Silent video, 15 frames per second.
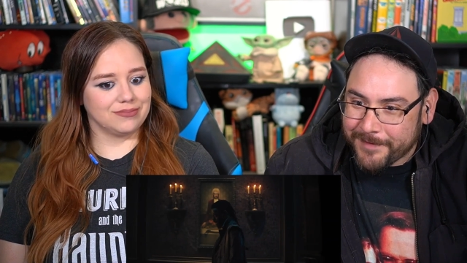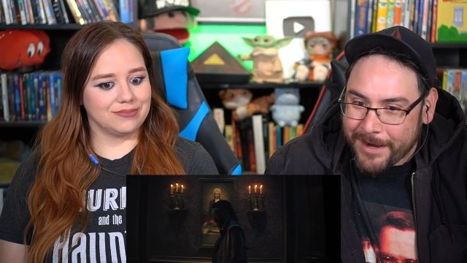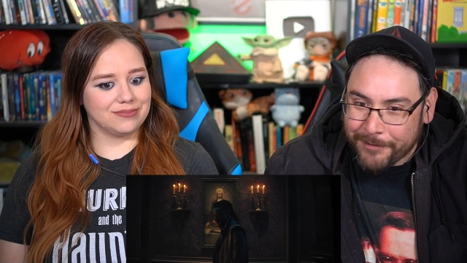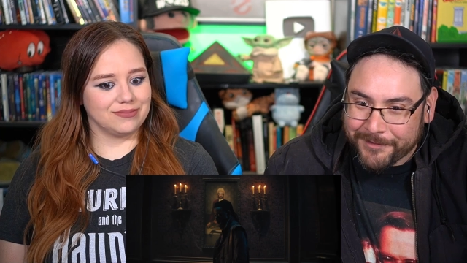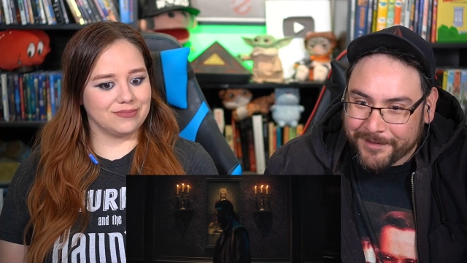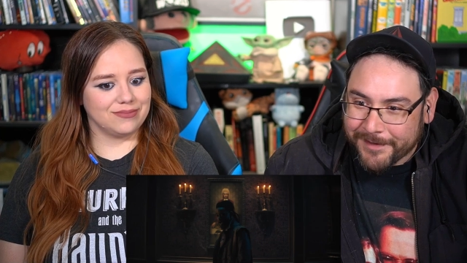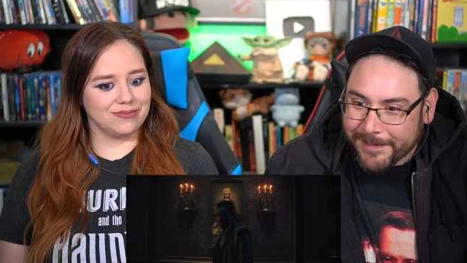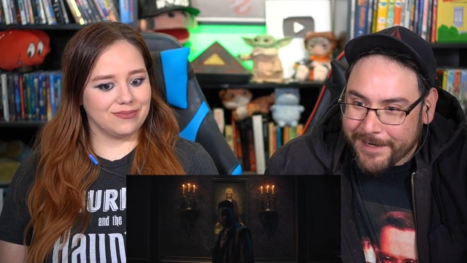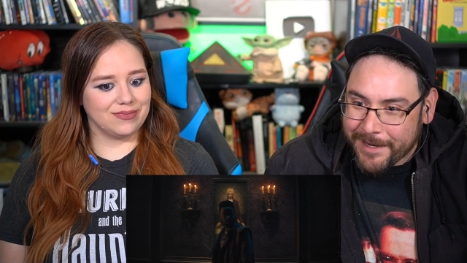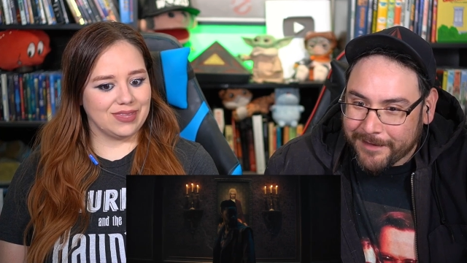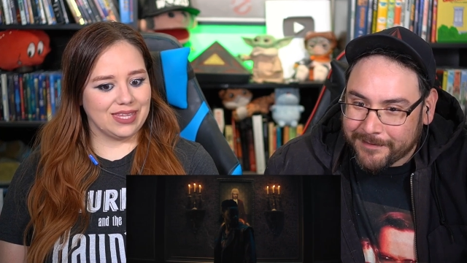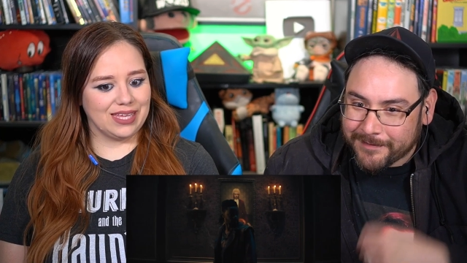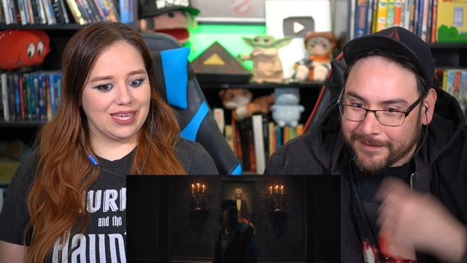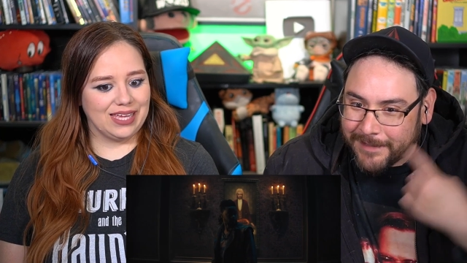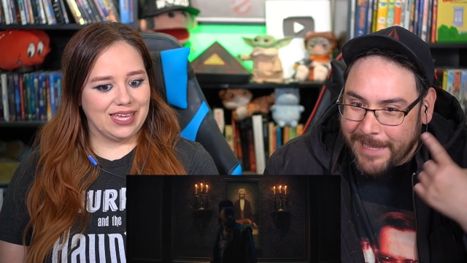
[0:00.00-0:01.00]
Speaker 1: because now it's going to
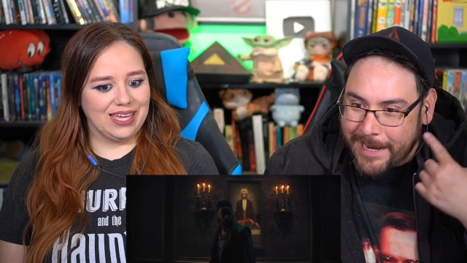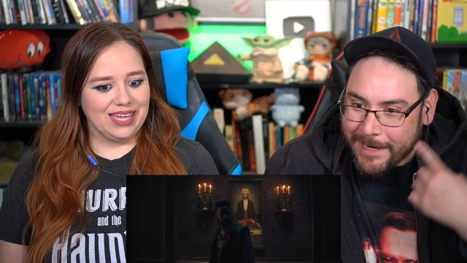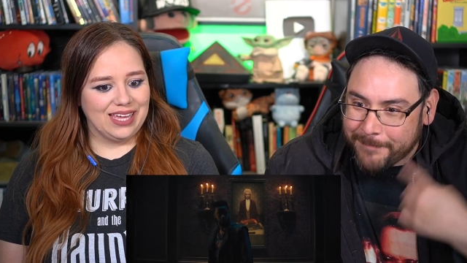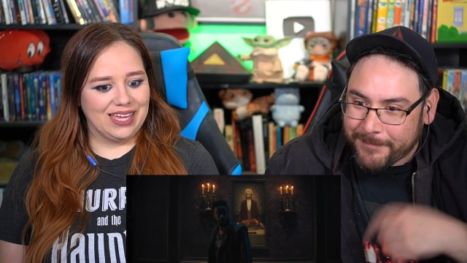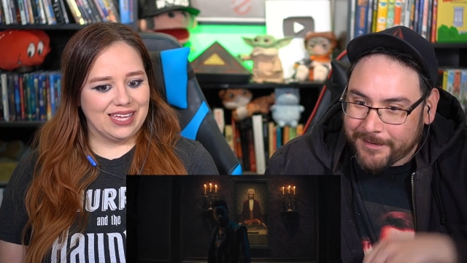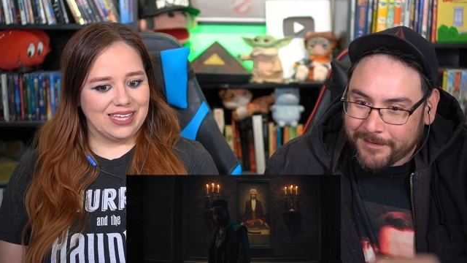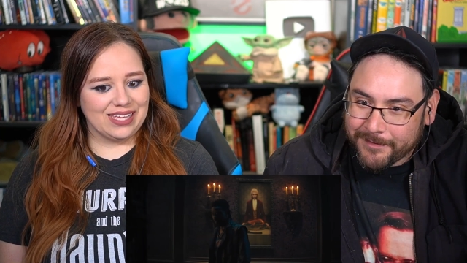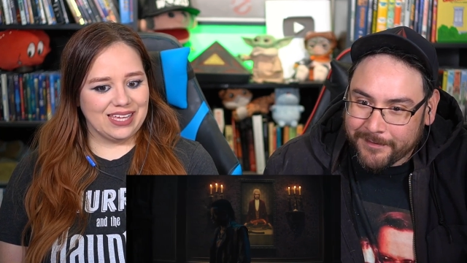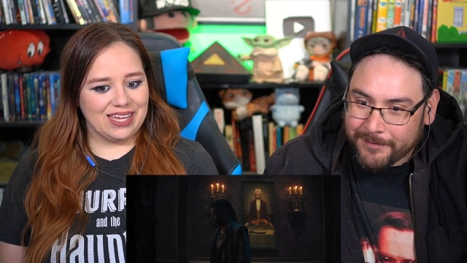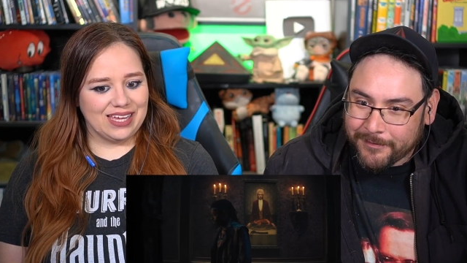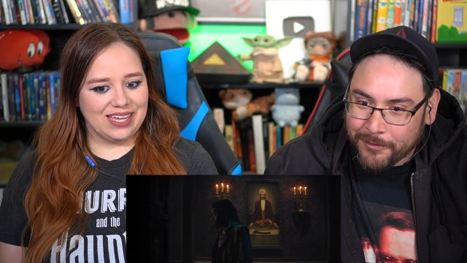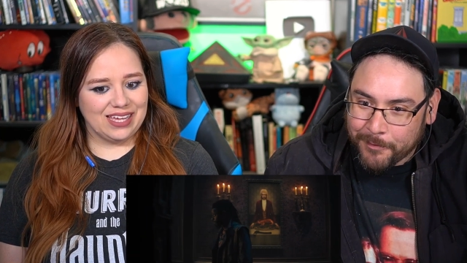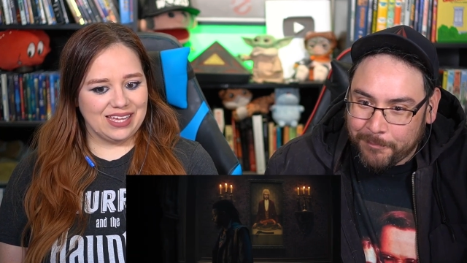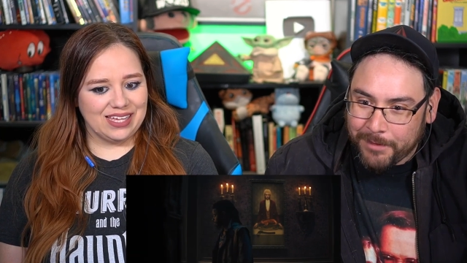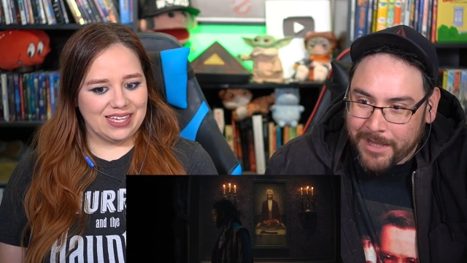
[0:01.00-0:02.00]
get claimed
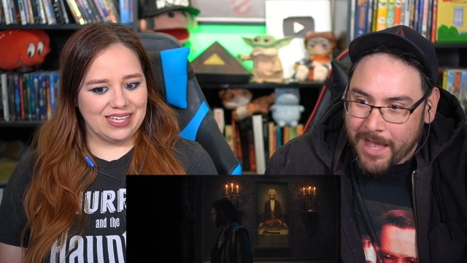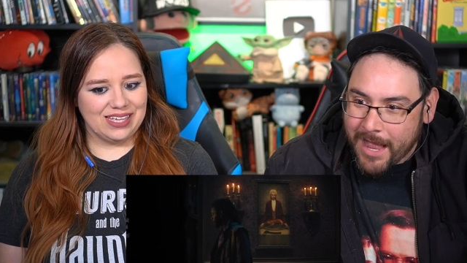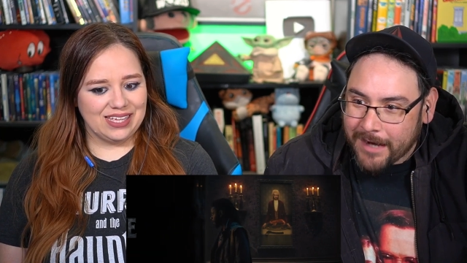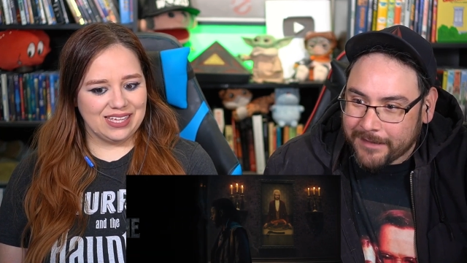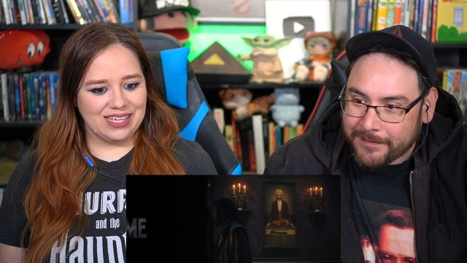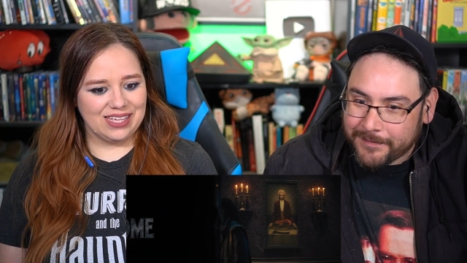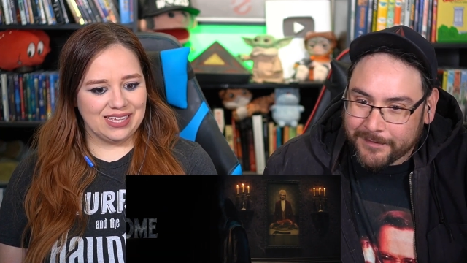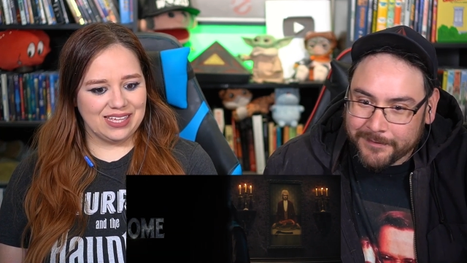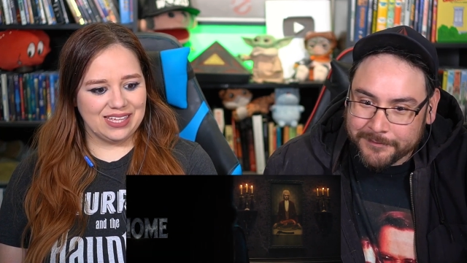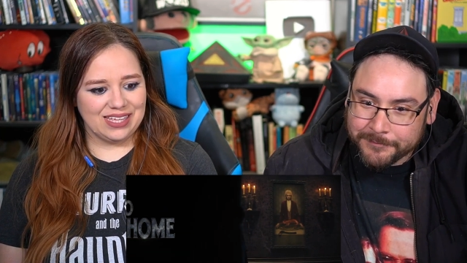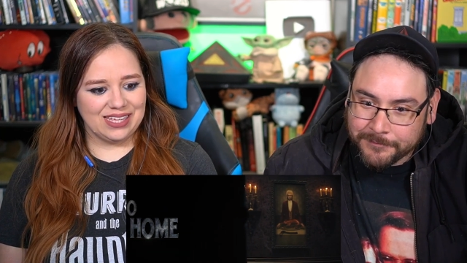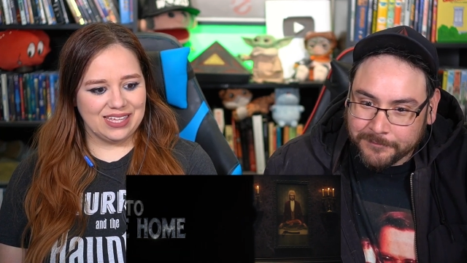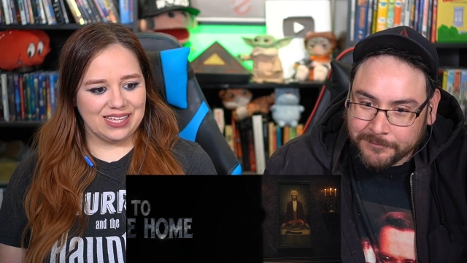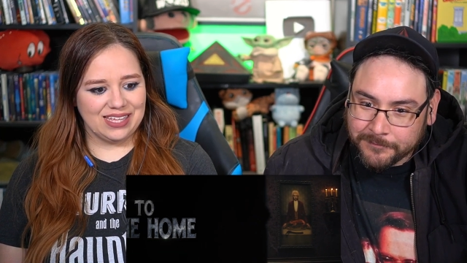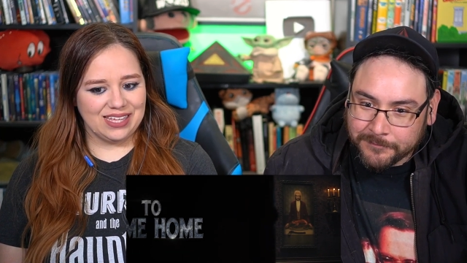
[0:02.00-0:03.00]
yeah. or blocked.
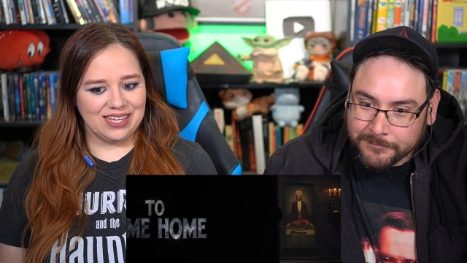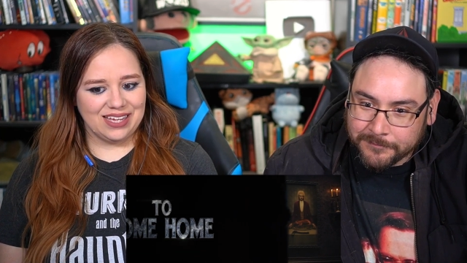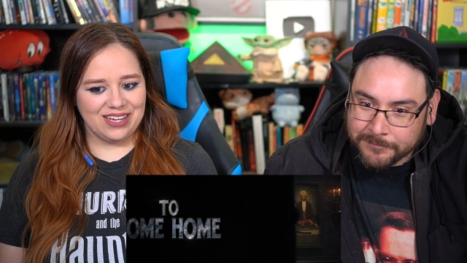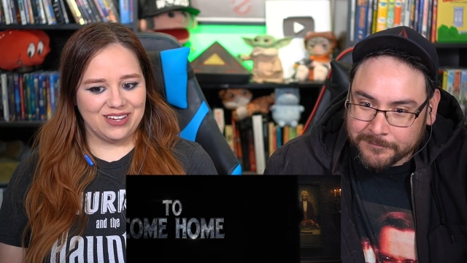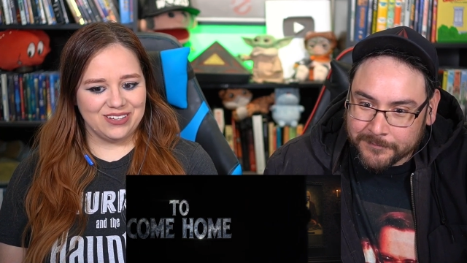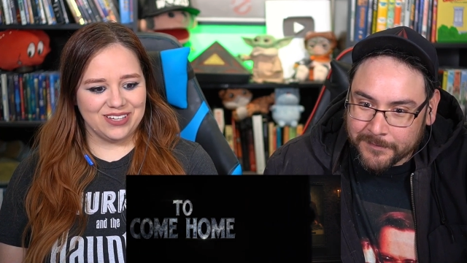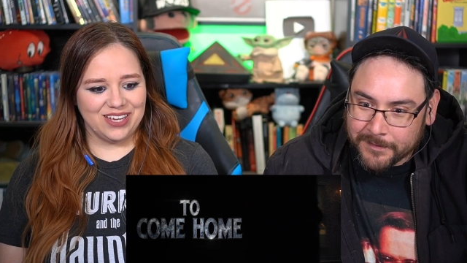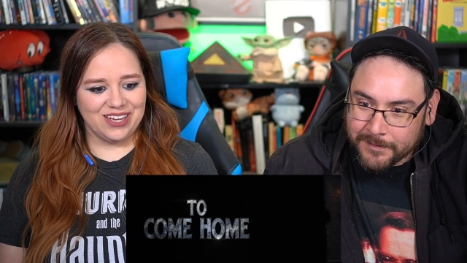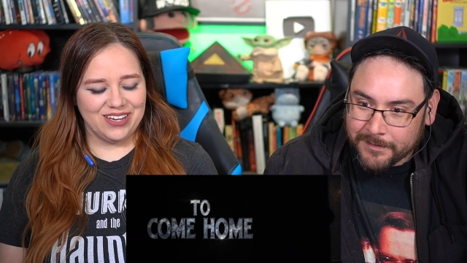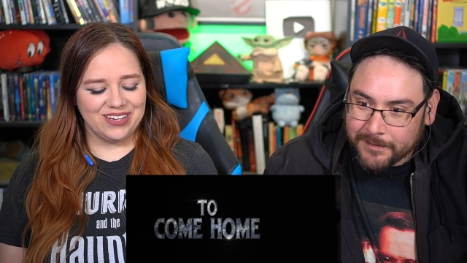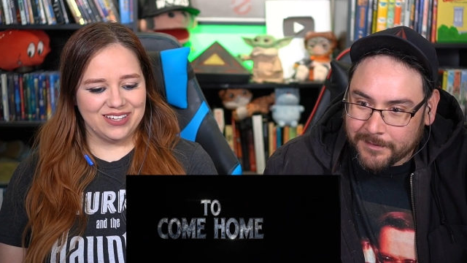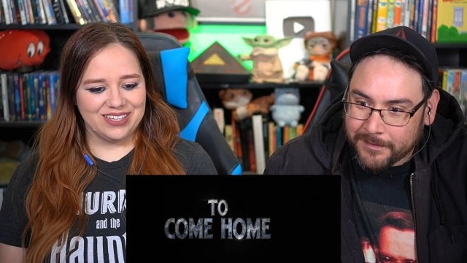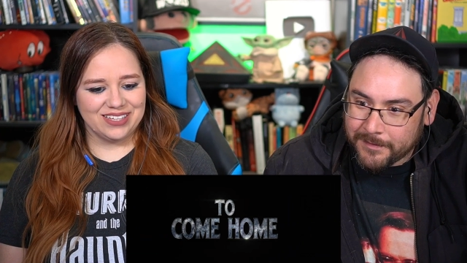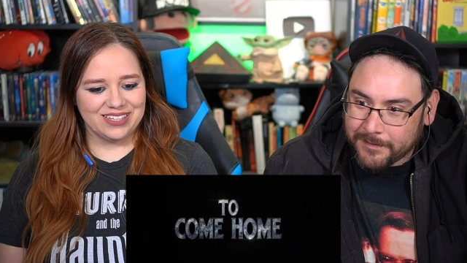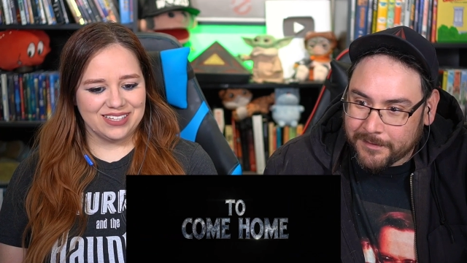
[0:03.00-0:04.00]
Oh no.